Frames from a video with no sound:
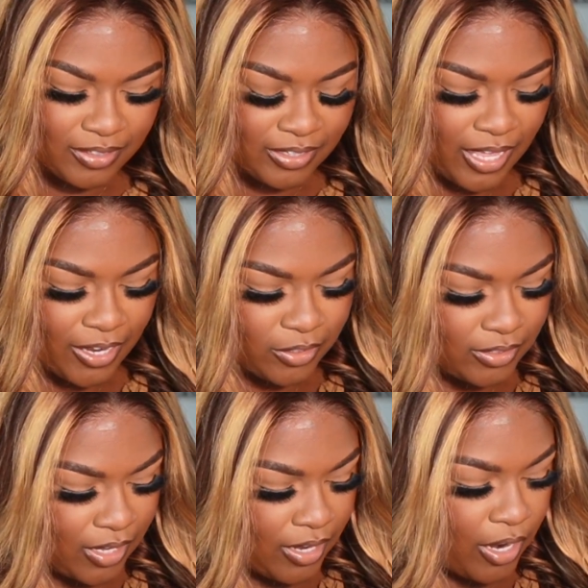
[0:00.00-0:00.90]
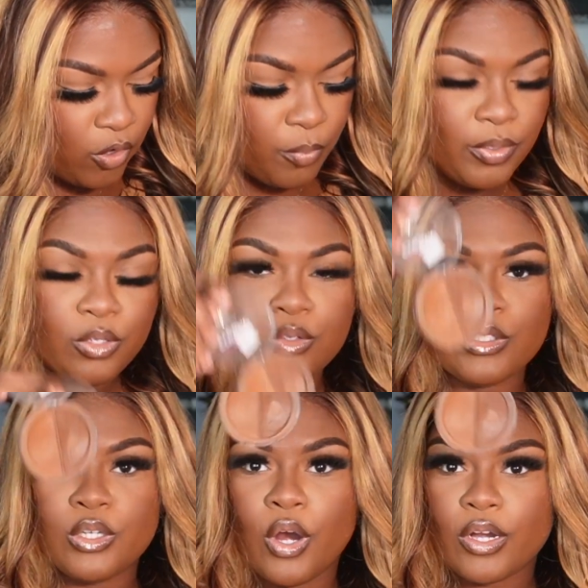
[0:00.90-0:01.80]
The lighter side. I normally use
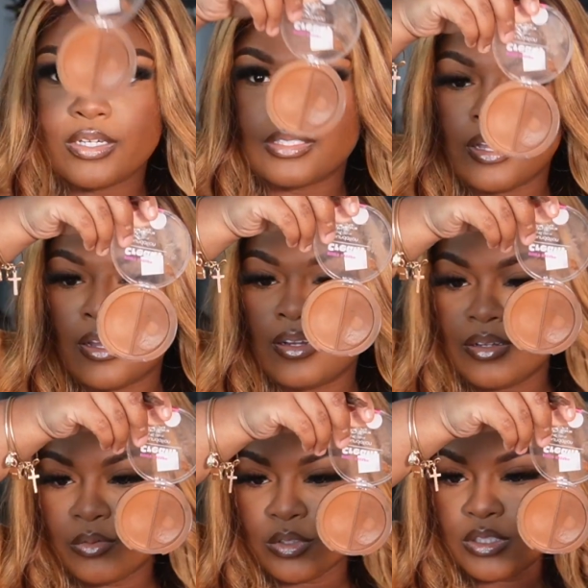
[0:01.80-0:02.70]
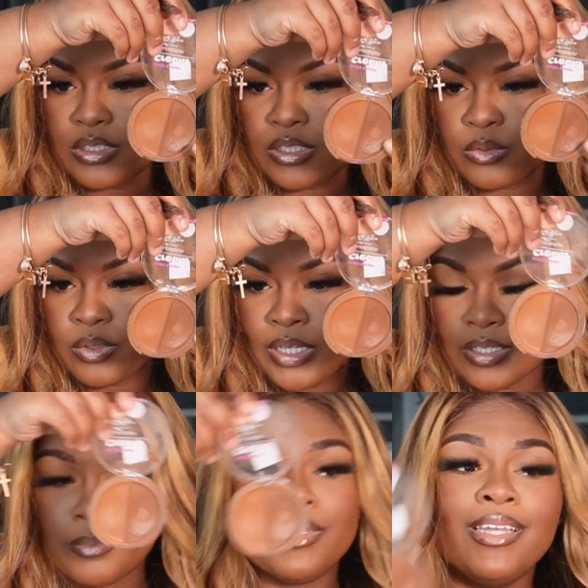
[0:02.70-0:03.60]
the darker side, which is this one that
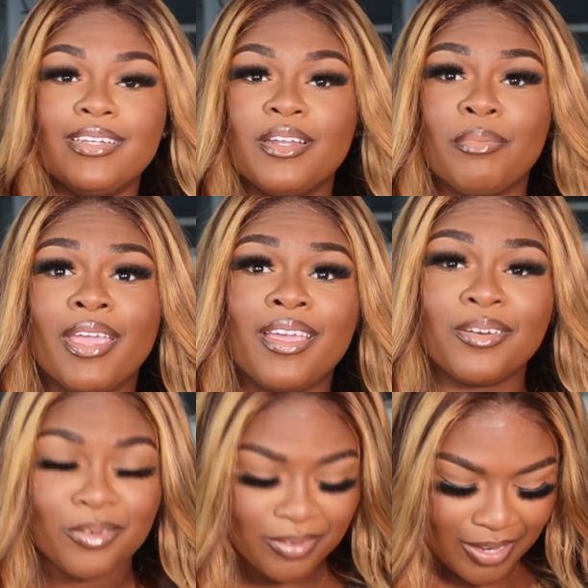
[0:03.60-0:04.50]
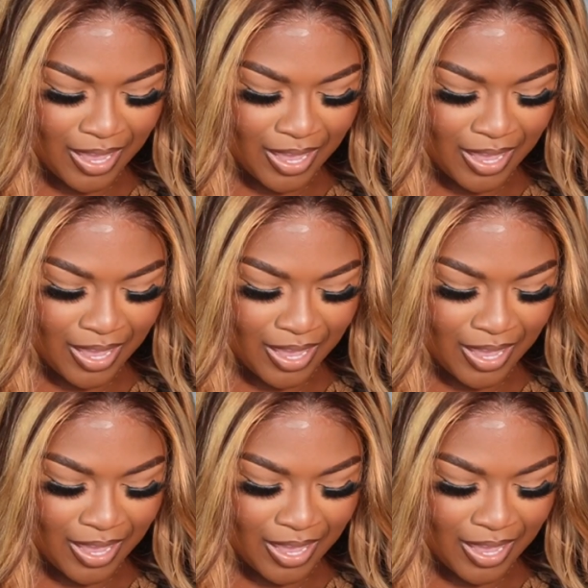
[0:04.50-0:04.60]
I'm hitting the pan on.